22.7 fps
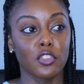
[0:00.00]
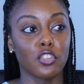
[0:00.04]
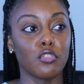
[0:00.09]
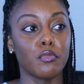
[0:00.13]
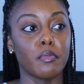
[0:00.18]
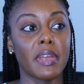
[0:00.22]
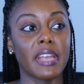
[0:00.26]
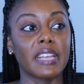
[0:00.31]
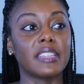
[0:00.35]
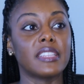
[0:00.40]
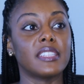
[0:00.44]
you
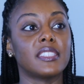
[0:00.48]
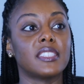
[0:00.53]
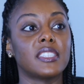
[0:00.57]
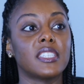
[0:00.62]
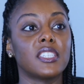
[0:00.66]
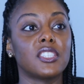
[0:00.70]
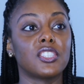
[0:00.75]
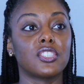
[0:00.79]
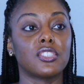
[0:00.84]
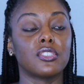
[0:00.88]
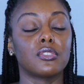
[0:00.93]
make
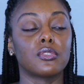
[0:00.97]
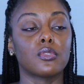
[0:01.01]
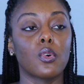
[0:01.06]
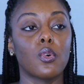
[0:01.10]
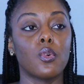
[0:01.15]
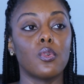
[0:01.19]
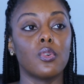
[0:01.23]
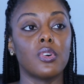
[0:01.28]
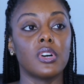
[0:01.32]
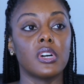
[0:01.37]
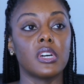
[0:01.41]
decisions
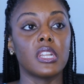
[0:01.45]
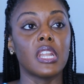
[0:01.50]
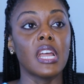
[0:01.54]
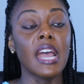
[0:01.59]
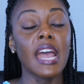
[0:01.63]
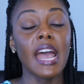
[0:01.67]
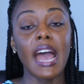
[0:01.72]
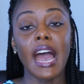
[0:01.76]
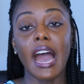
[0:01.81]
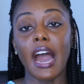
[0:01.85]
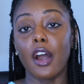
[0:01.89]
on
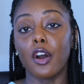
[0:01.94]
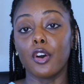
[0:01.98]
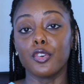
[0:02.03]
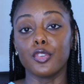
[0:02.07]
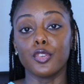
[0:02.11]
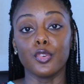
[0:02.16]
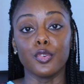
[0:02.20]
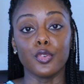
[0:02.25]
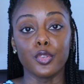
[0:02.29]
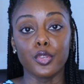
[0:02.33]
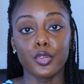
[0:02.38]
how
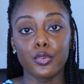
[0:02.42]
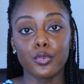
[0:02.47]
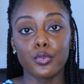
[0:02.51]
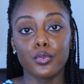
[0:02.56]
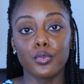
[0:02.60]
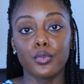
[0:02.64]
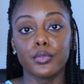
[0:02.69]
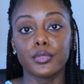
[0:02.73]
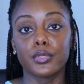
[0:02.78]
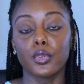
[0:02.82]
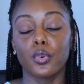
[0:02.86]
you
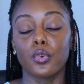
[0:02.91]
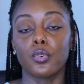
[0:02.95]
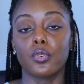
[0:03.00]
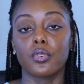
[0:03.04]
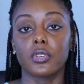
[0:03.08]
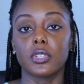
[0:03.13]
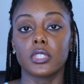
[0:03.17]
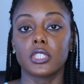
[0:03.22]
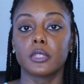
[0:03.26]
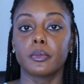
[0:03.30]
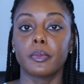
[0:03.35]
use
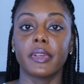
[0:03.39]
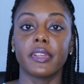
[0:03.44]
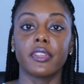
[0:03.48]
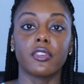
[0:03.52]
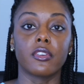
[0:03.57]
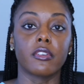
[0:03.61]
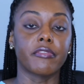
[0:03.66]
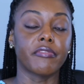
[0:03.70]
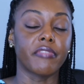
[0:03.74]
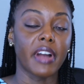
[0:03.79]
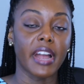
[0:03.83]
or
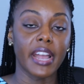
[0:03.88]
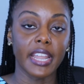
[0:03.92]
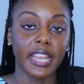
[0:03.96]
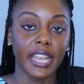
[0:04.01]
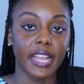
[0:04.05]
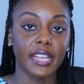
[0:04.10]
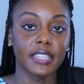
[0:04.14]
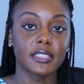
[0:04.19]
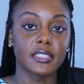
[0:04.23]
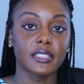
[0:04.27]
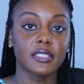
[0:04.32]
spend your
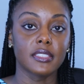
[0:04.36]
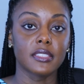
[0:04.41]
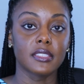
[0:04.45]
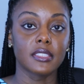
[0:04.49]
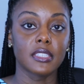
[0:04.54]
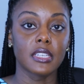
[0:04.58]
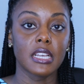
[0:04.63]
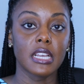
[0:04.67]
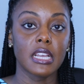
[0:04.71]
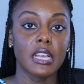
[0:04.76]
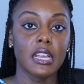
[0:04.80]

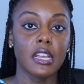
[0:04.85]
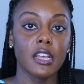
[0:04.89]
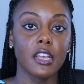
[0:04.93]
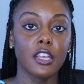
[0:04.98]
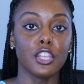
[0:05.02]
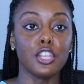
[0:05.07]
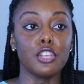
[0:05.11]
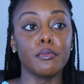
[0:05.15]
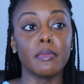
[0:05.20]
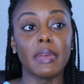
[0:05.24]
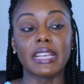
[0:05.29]
finances.
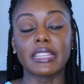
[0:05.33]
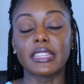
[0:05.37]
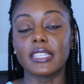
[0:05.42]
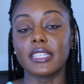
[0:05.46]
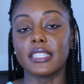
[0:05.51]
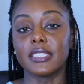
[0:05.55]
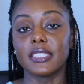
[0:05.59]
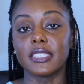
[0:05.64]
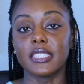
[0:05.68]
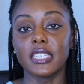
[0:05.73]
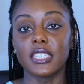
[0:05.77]
You make the
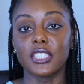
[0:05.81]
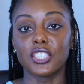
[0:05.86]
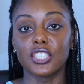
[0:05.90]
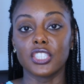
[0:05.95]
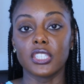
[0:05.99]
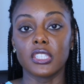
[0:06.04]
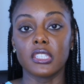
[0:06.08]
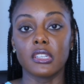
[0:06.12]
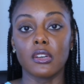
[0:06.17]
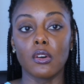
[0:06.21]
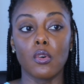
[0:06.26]

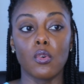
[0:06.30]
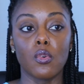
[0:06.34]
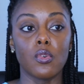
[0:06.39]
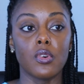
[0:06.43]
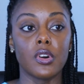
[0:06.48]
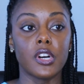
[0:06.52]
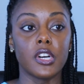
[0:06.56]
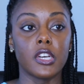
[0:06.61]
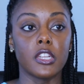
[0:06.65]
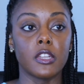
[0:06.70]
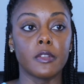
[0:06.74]
decision
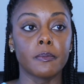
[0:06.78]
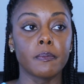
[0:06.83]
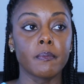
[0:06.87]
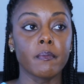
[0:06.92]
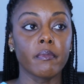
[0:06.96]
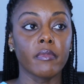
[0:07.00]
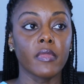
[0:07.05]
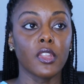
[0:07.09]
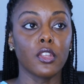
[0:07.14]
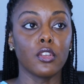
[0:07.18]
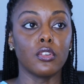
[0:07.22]
on,
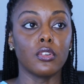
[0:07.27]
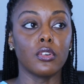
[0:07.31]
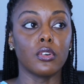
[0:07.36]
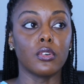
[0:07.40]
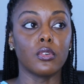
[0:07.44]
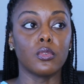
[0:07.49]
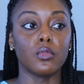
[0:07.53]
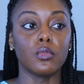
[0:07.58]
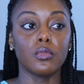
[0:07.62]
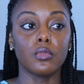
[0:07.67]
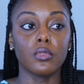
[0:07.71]
you
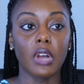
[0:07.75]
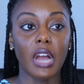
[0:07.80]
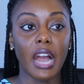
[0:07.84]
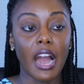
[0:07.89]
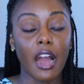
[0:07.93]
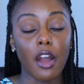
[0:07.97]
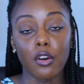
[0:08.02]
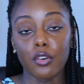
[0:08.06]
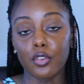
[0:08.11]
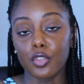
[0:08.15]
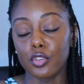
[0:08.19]
know,
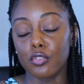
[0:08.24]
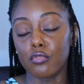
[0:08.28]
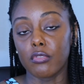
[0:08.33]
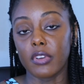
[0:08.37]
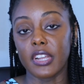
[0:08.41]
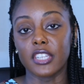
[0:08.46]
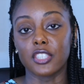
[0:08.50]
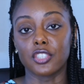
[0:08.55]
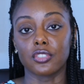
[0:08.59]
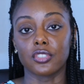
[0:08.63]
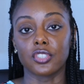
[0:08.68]
how you
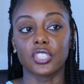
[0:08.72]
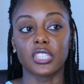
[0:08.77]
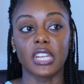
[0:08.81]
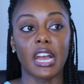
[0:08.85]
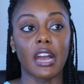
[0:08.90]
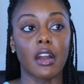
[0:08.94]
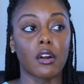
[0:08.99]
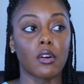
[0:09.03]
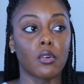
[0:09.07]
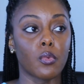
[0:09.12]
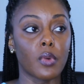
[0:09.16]
raise your
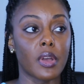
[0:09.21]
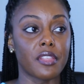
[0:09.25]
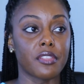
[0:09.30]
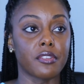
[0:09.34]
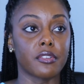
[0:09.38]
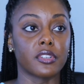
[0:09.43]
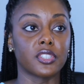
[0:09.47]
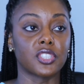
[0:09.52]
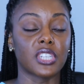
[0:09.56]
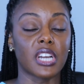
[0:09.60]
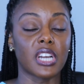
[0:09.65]
child,
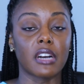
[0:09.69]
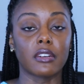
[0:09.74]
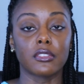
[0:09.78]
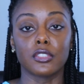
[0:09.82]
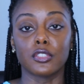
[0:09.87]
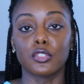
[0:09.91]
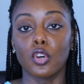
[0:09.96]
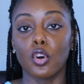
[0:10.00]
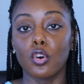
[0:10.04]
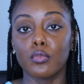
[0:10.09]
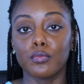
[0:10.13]
whether your child
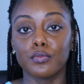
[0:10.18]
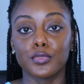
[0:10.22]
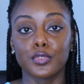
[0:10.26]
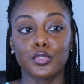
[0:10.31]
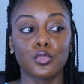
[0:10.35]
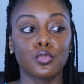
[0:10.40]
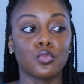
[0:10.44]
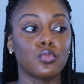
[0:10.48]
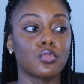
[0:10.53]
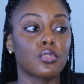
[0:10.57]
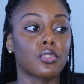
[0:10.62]
is
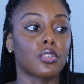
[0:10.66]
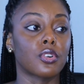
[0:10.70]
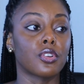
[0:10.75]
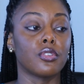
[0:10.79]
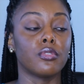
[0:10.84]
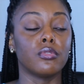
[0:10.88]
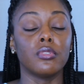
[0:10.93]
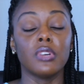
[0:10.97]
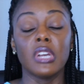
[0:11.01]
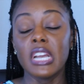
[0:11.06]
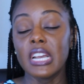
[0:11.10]
homeschooled or
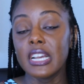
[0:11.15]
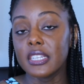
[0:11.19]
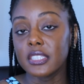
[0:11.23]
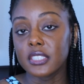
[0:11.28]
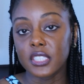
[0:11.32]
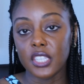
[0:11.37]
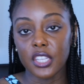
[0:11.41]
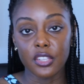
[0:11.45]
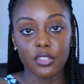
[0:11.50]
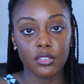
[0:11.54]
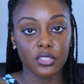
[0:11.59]
you
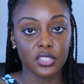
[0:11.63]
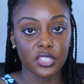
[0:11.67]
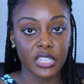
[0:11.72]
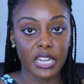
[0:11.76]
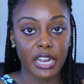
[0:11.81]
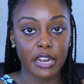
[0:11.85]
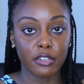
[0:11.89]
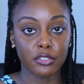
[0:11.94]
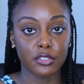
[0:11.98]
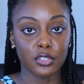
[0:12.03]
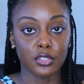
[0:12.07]
send your
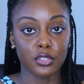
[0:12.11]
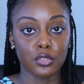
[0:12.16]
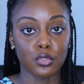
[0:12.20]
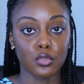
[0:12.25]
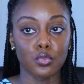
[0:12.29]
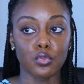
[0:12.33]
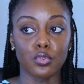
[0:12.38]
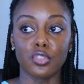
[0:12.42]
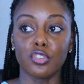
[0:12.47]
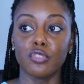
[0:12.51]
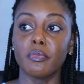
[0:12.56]
child to
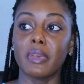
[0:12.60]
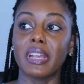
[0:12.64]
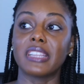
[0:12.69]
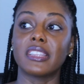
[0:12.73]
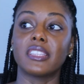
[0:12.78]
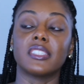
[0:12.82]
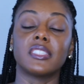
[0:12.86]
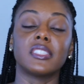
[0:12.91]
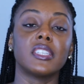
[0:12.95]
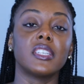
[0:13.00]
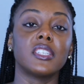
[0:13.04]
school. You
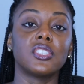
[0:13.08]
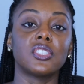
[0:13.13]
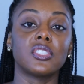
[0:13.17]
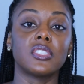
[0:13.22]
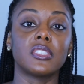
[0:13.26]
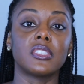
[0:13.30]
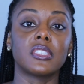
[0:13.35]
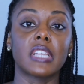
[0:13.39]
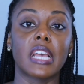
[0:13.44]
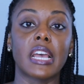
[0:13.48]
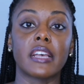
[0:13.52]
make
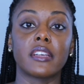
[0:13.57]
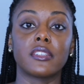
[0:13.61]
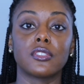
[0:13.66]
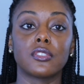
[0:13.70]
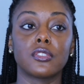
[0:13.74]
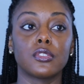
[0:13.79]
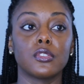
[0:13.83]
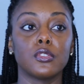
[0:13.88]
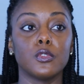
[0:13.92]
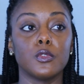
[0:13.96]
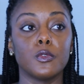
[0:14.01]
decisions
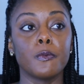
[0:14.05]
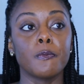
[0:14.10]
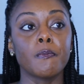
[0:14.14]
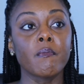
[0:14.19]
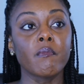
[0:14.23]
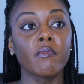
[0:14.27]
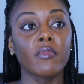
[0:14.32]
as to